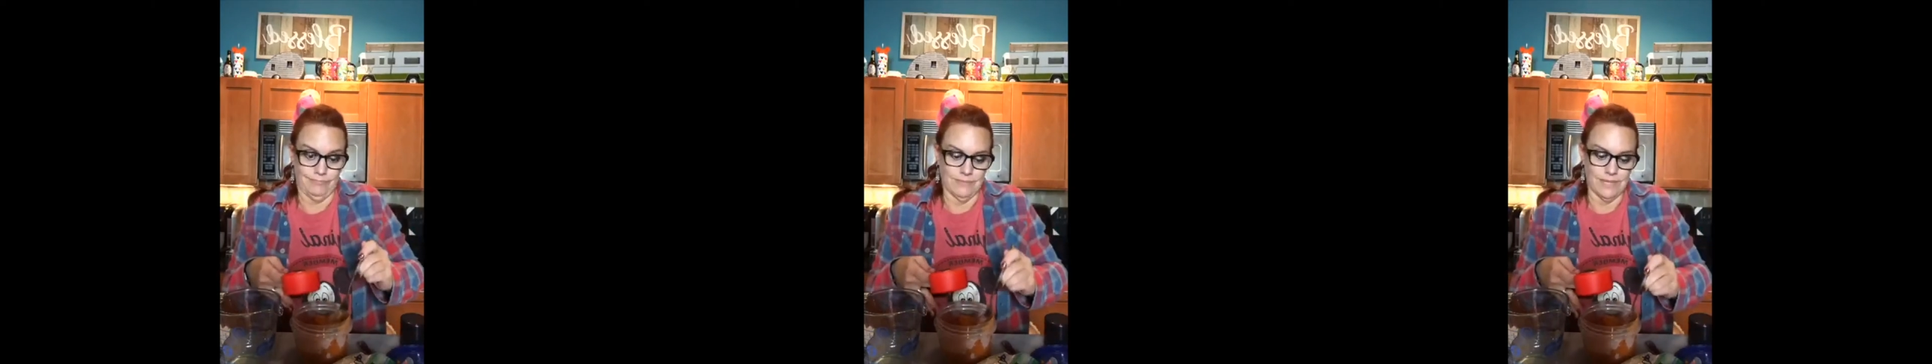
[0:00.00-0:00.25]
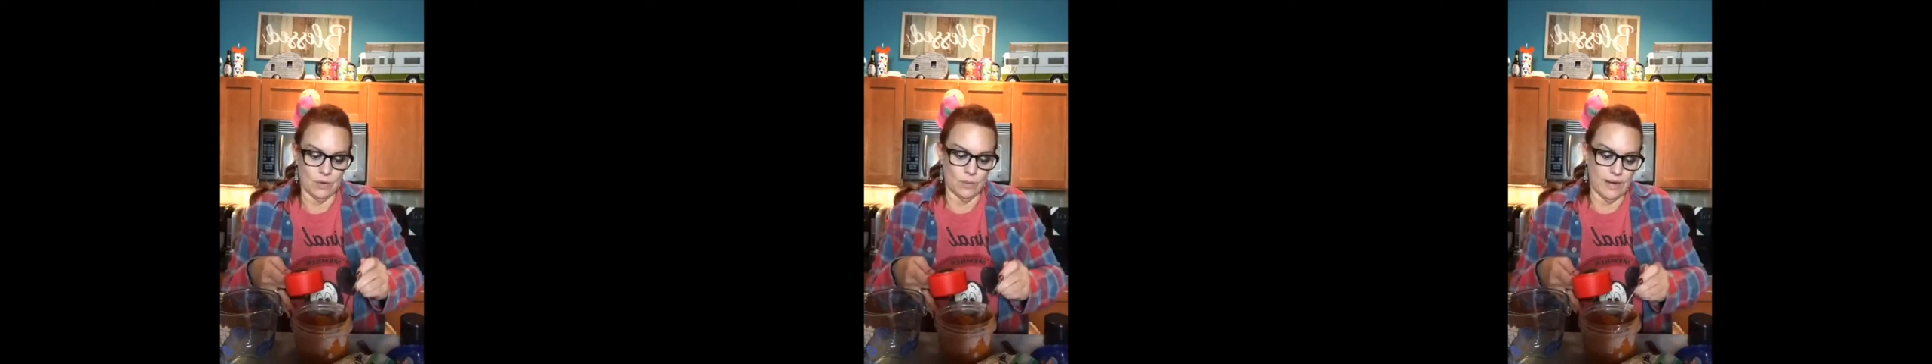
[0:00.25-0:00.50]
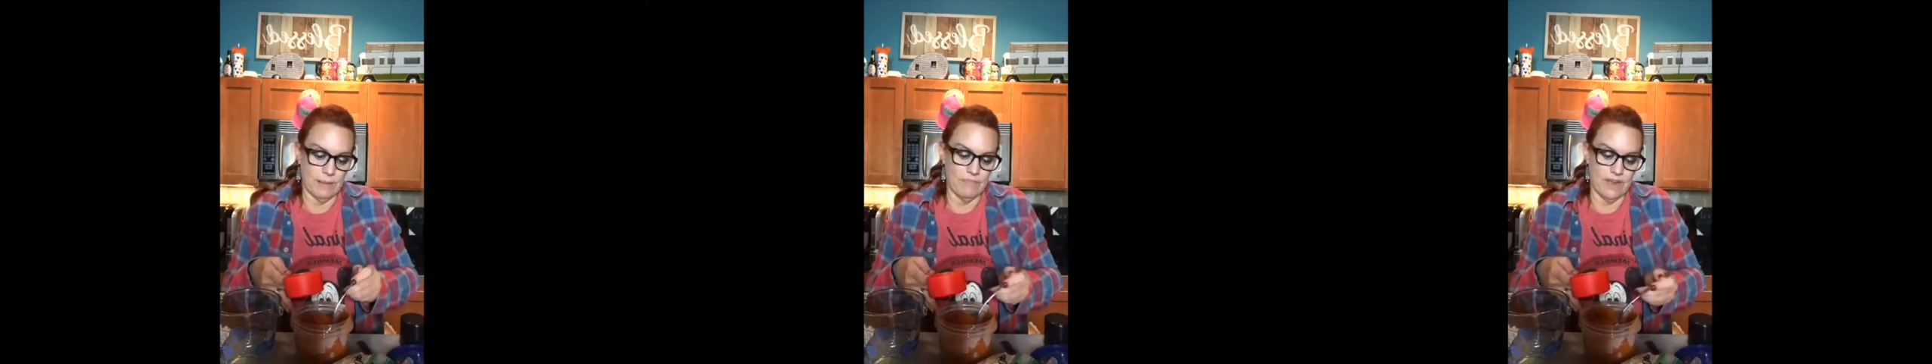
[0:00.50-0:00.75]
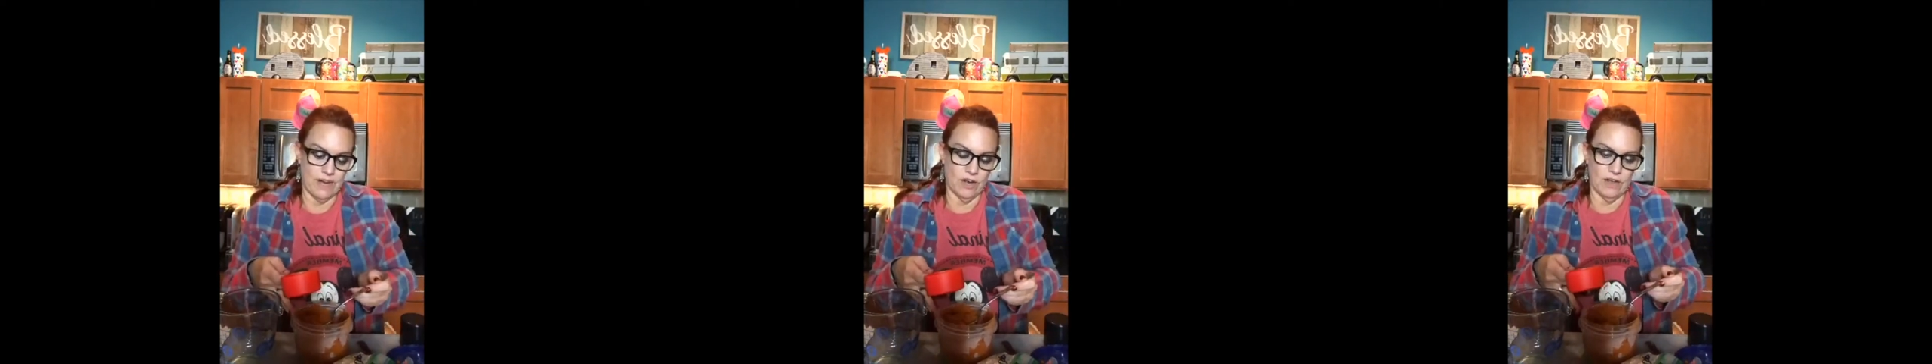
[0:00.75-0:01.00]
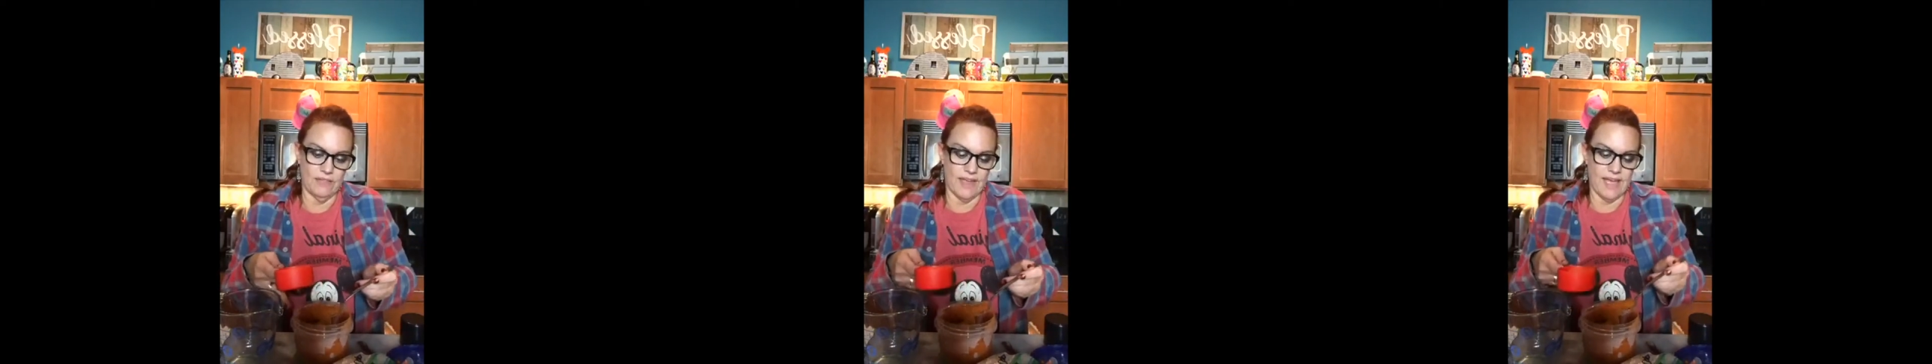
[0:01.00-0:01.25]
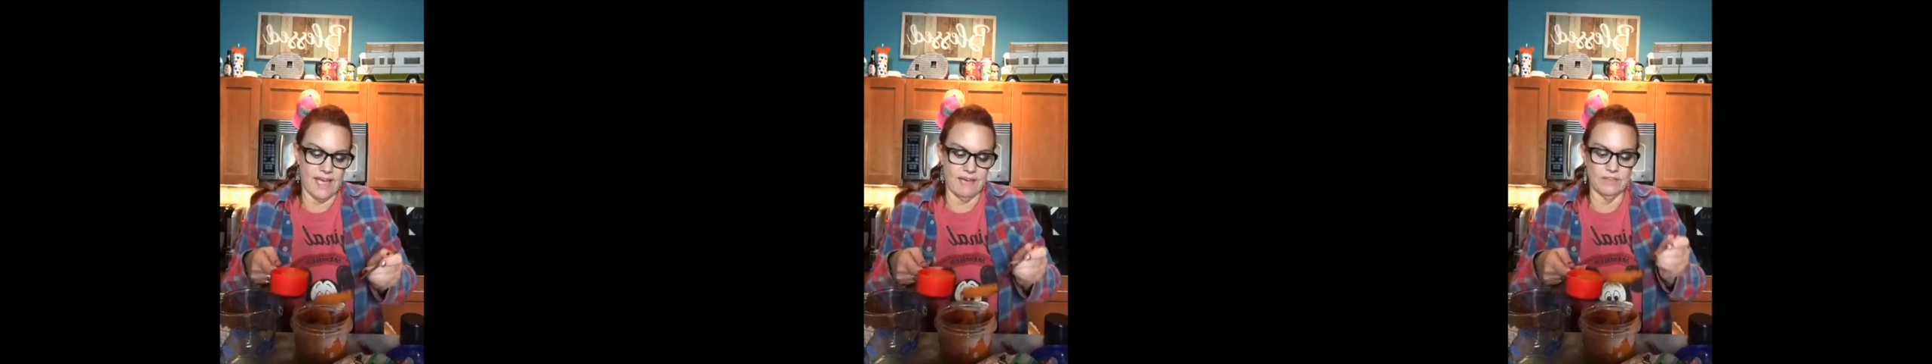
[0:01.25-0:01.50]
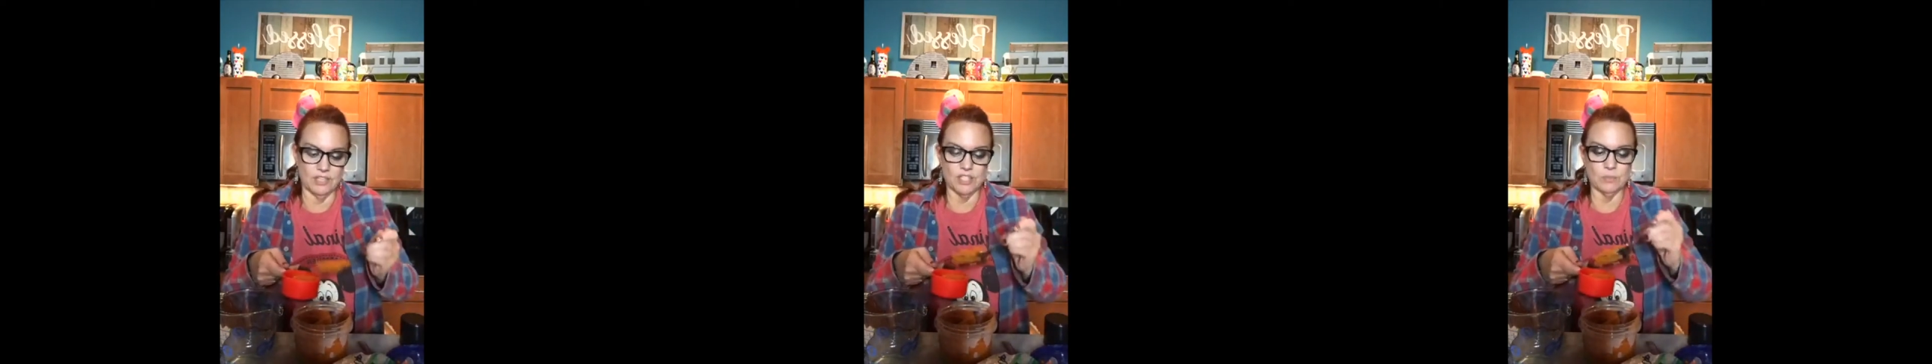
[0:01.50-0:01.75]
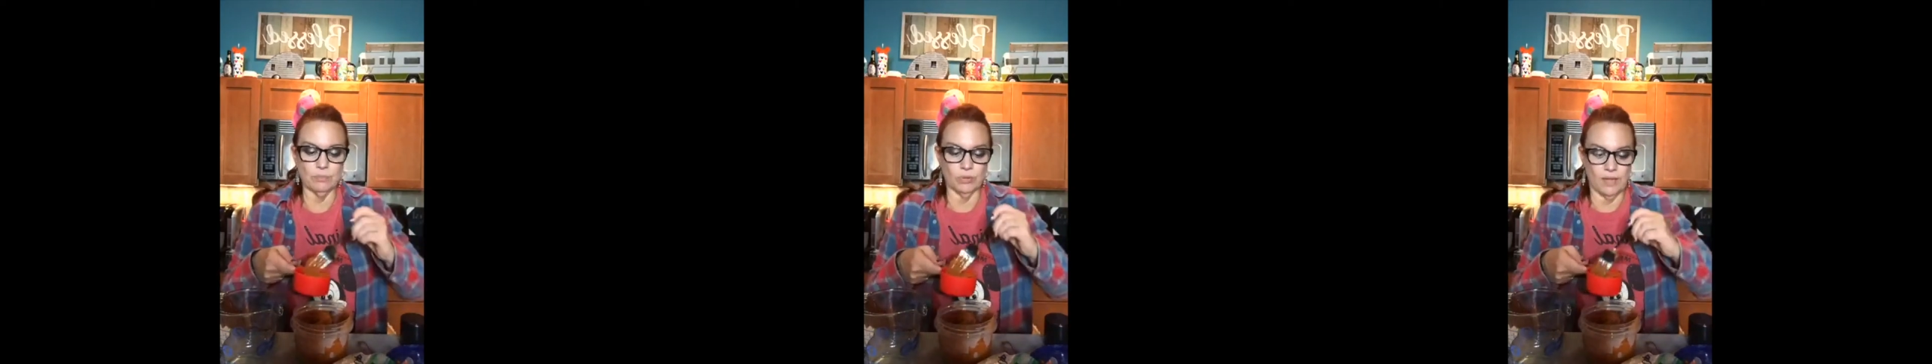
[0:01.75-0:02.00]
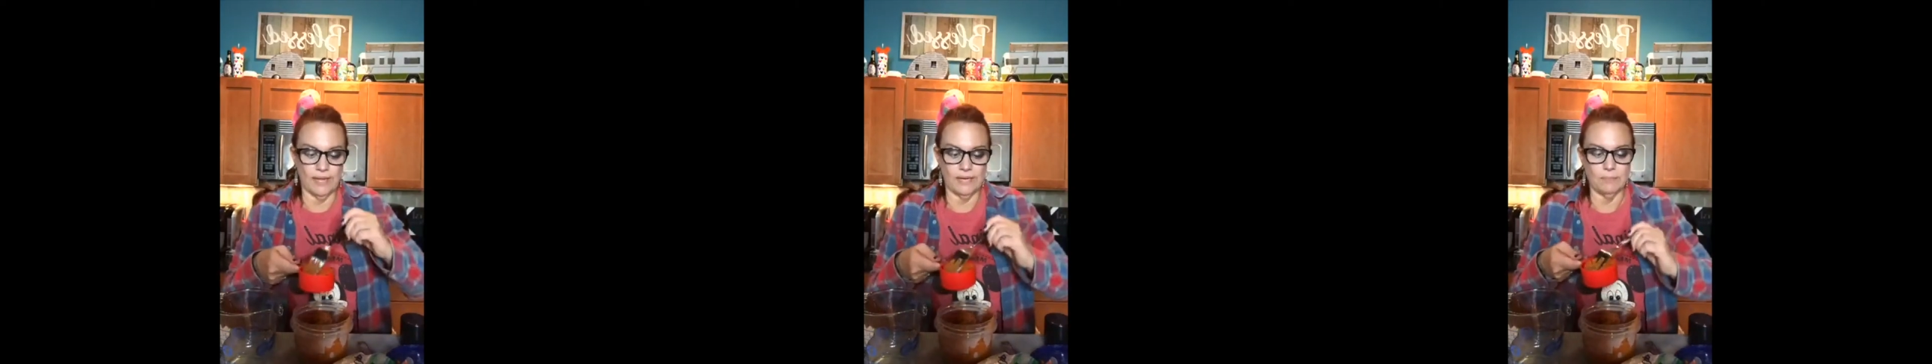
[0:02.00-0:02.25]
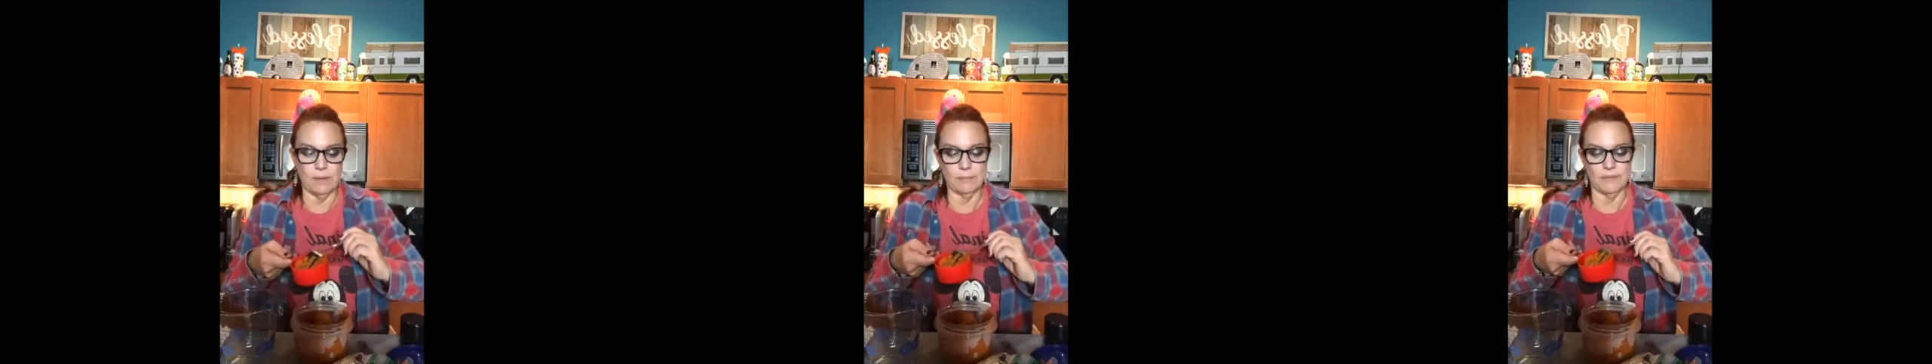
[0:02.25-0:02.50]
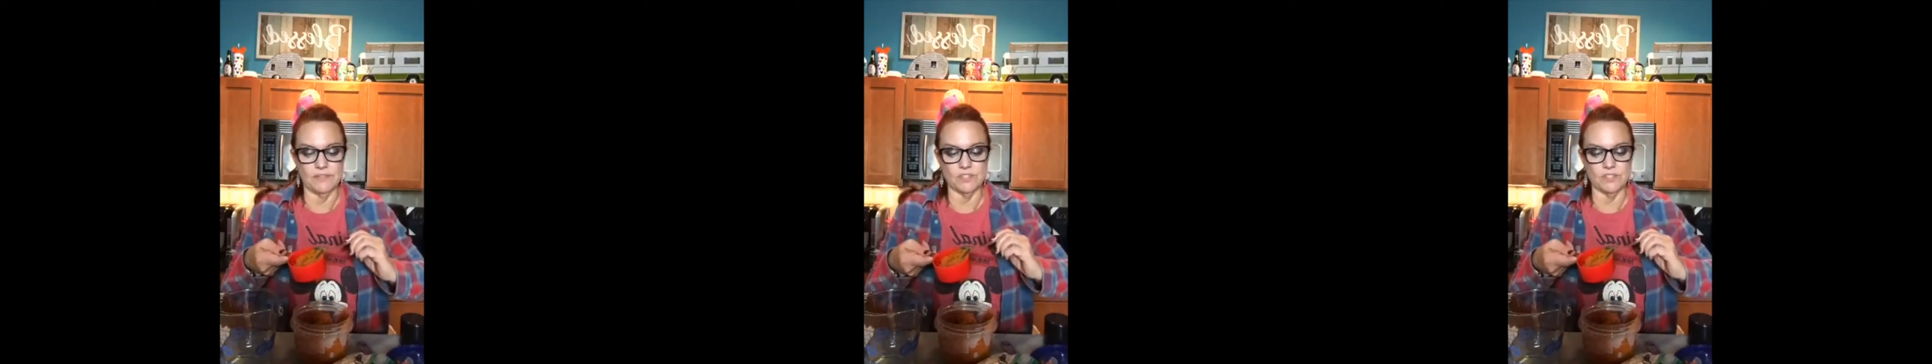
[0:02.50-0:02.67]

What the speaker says: Like when I'm there and they have it, just plain pumpkin.